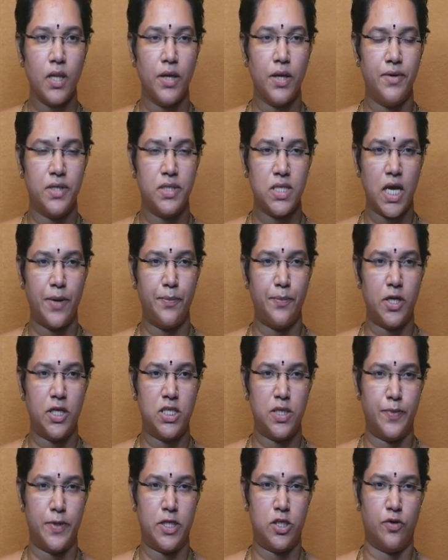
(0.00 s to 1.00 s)
design
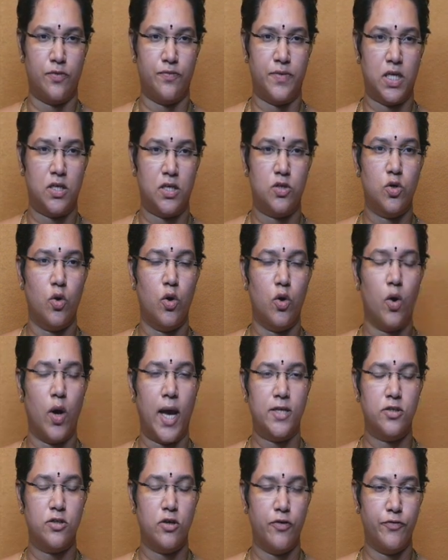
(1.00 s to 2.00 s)
principles of that. So
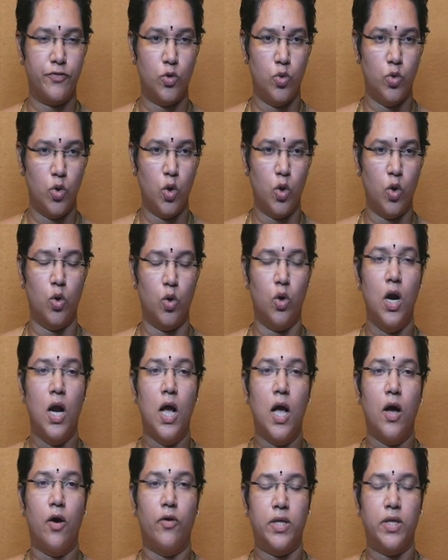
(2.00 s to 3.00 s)
as of
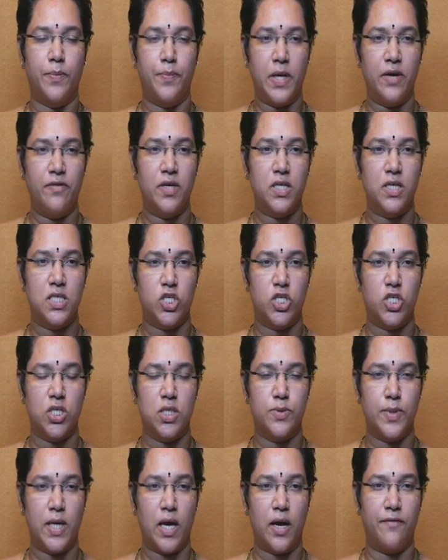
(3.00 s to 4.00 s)
the previous
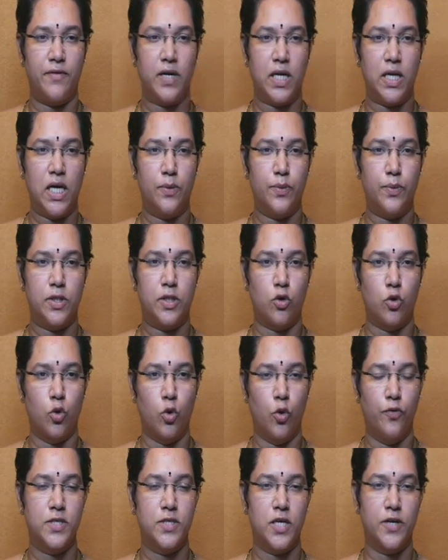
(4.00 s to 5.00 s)
sessions we have dealt with the
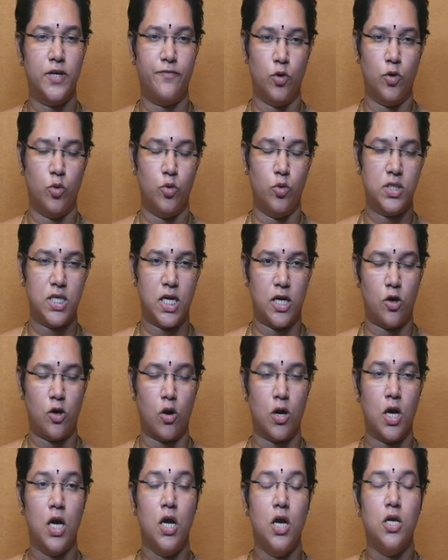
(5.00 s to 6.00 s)
roofs, floors and
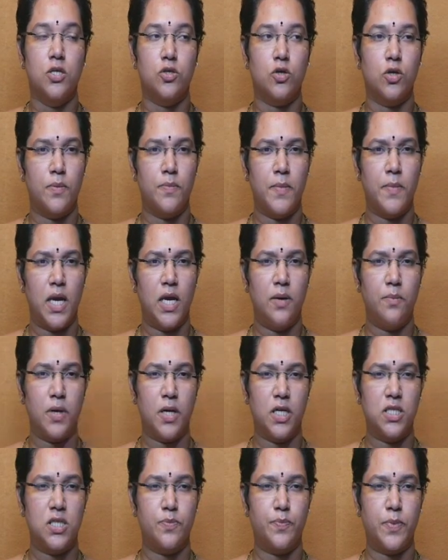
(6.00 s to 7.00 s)
all. So the main
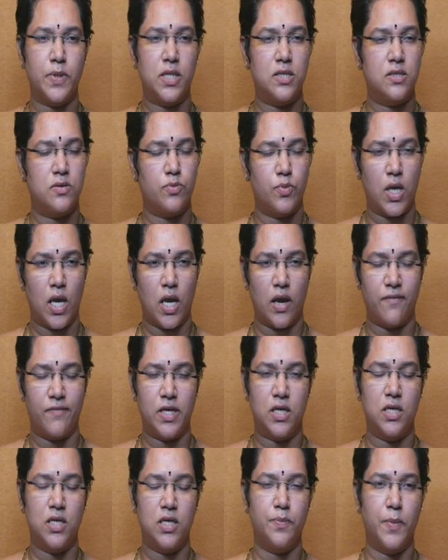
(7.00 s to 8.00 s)
principles we have
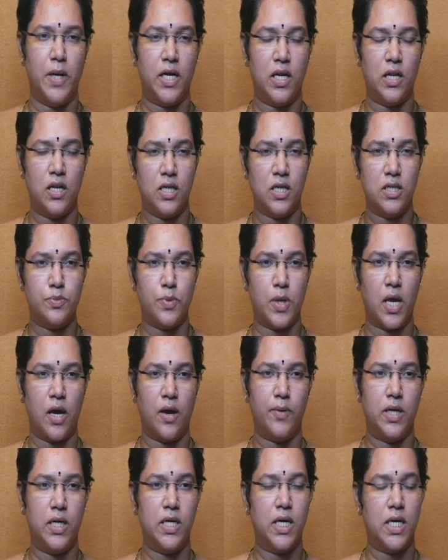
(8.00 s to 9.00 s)
learned, materials we
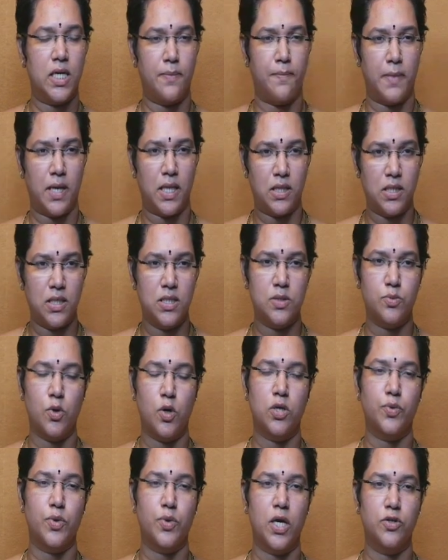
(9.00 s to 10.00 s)
have learned, and the methods
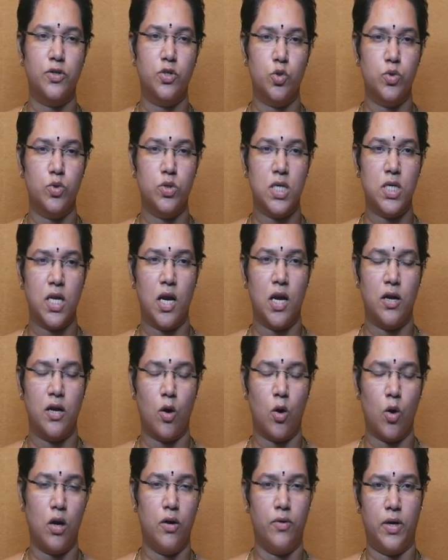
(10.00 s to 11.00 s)
what we are choosing and
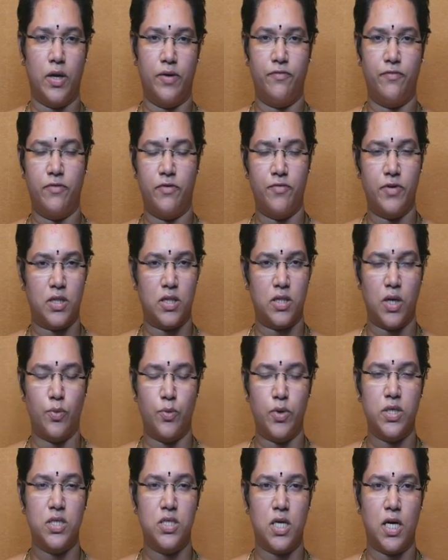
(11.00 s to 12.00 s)
all, everything
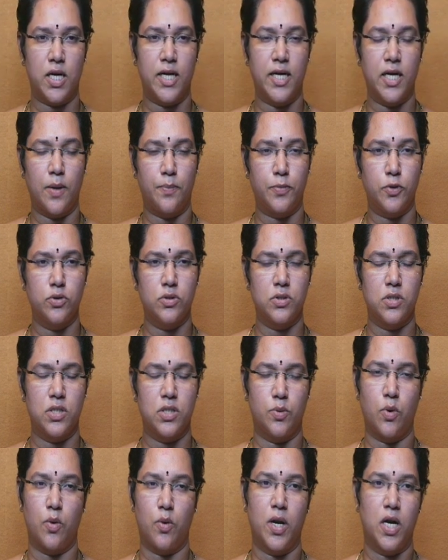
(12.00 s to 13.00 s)
was studied up to
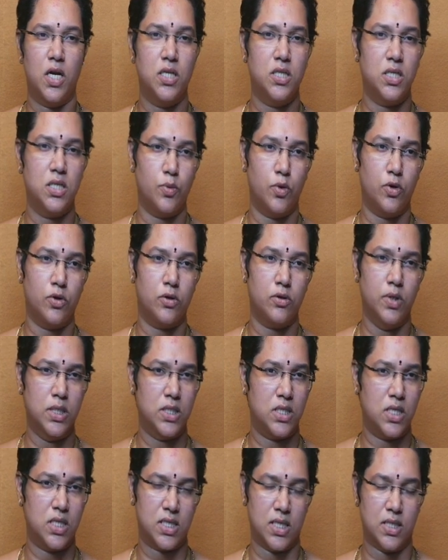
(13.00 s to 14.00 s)
CO1 and CO2 was
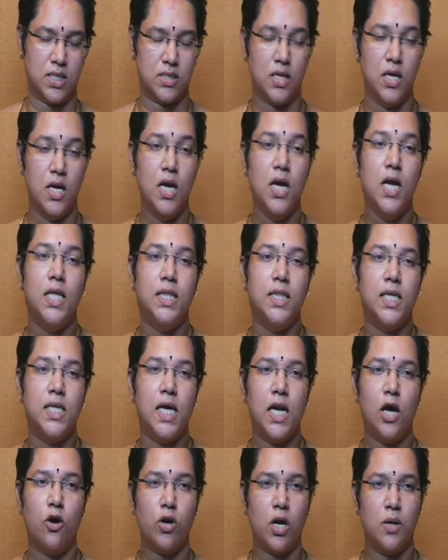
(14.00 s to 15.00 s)
discussed.
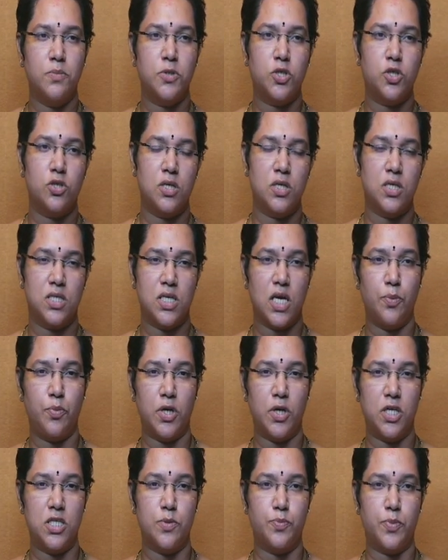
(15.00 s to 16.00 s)
Then now comes to the design
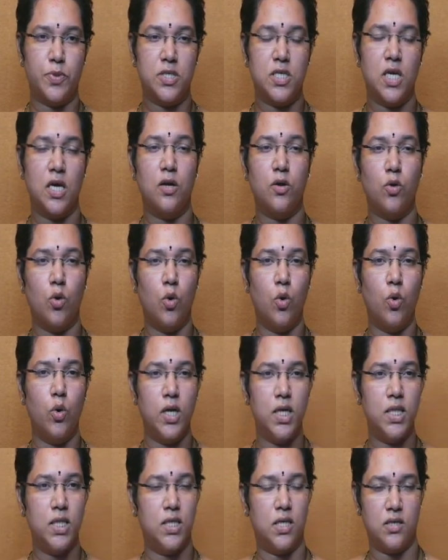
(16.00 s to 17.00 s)
principles. Here
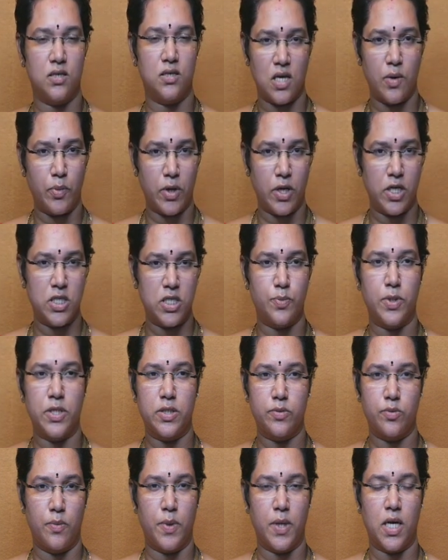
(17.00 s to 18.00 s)
only the design principles
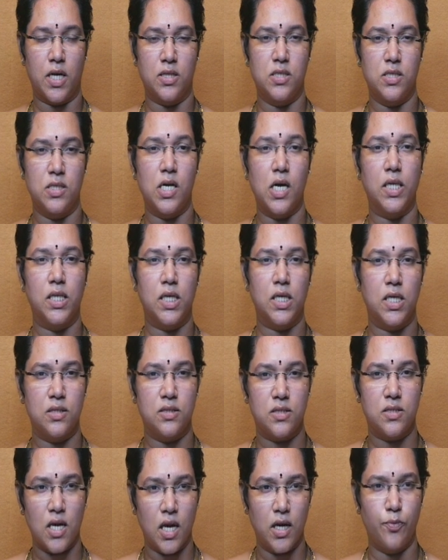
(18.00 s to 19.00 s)
will be considered and the
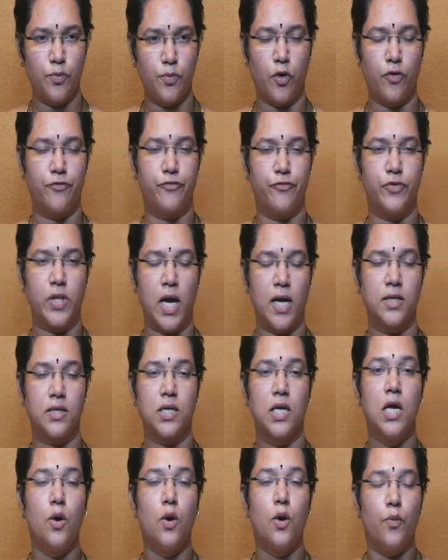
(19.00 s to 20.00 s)
design of that
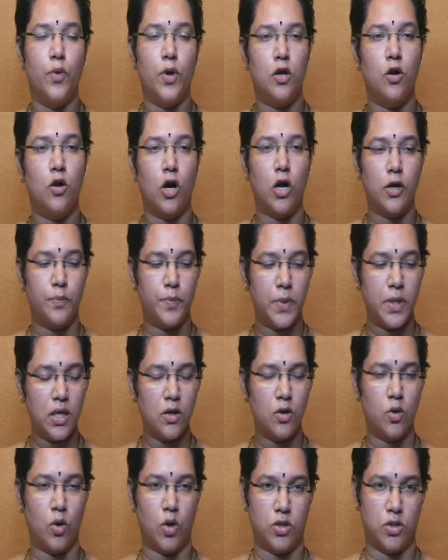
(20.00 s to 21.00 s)
will not be
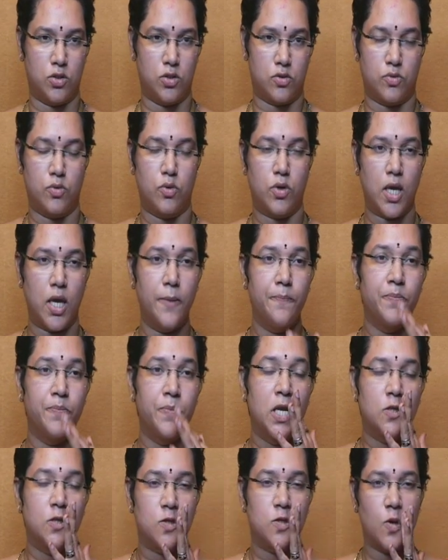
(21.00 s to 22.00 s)
gone through. Okay,
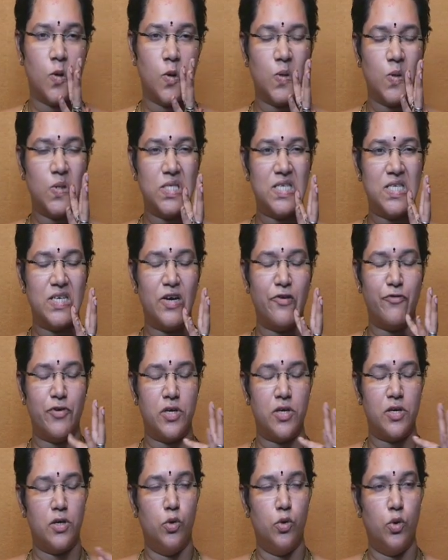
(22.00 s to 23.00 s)
so
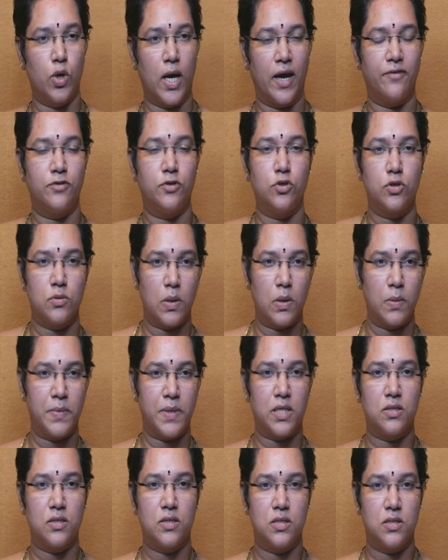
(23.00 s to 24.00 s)
you have to remember
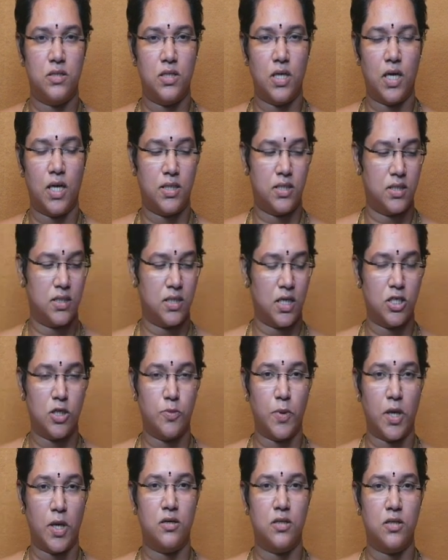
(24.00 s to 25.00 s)
in that such a
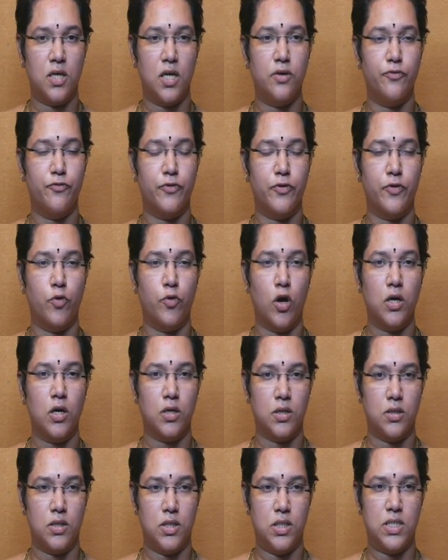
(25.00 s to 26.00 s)
manner that for what
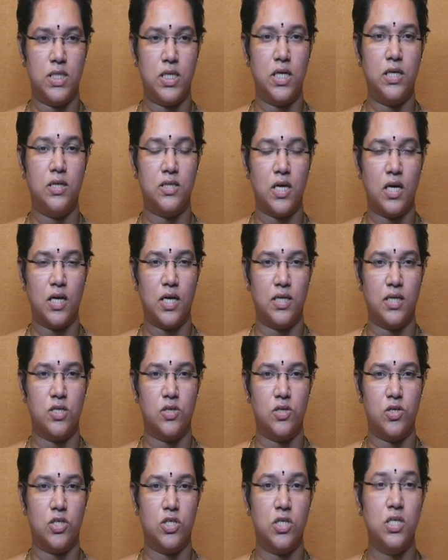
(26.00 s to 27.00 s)
is the design
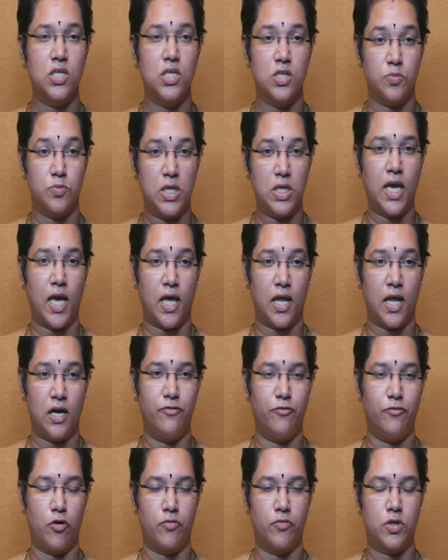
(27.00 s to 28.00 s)
consideration is being carried
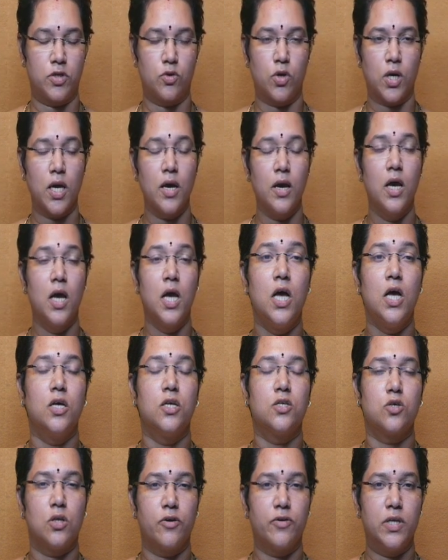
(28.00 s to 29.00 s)
forward. Okay,
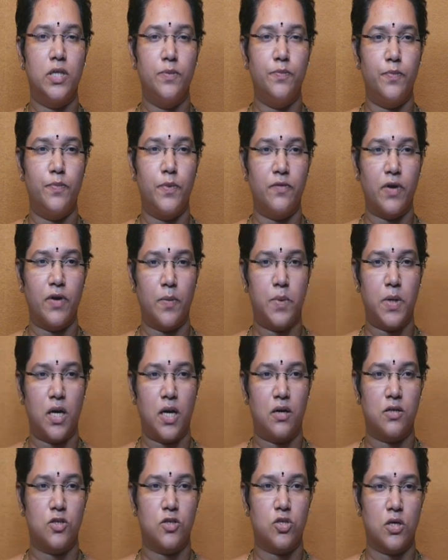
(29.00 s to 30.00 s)
so in
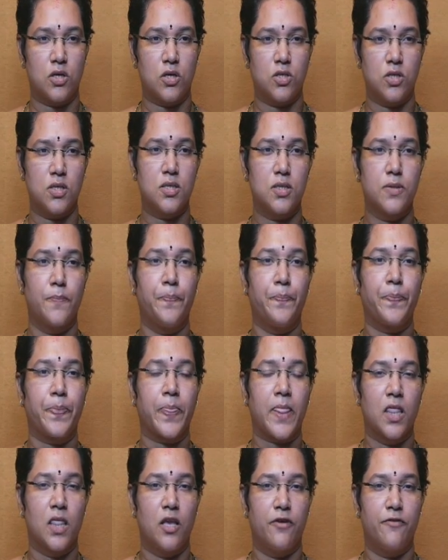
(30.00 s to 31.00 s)
prefabricated structures,
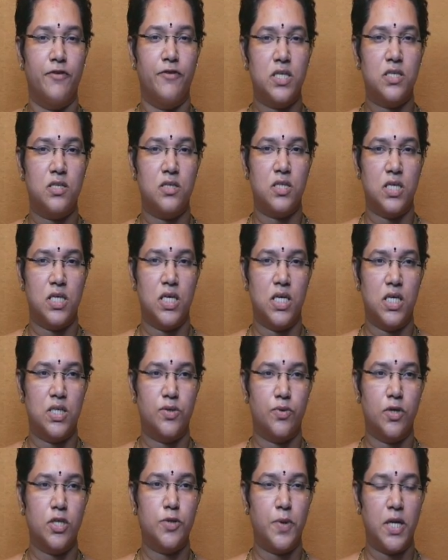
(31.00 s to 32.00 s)
the first thing
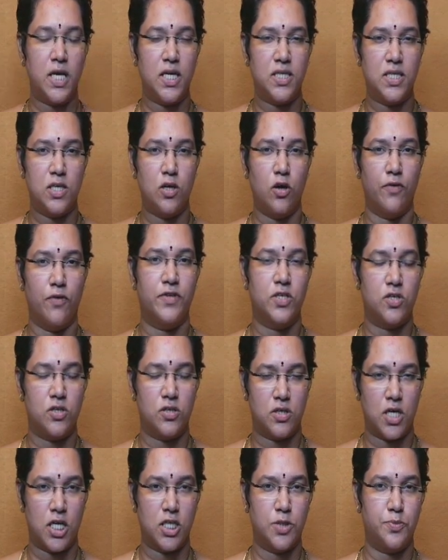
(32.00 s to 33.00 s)
was placing of the
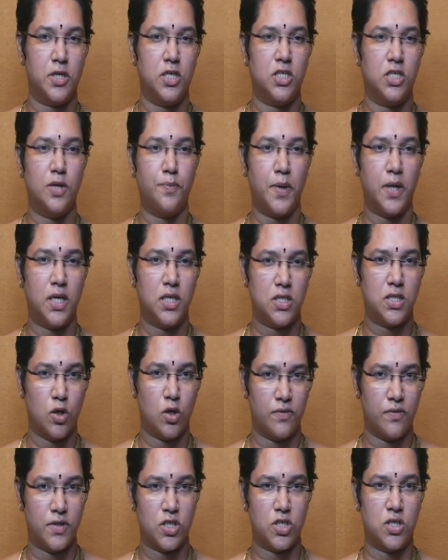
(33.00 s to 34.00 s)
transportation, placing
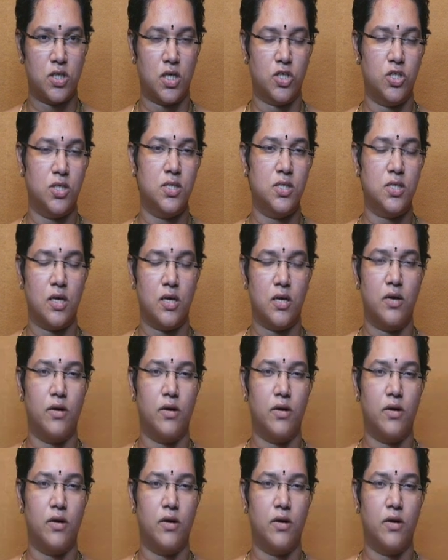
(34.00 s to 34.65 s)
of the structures,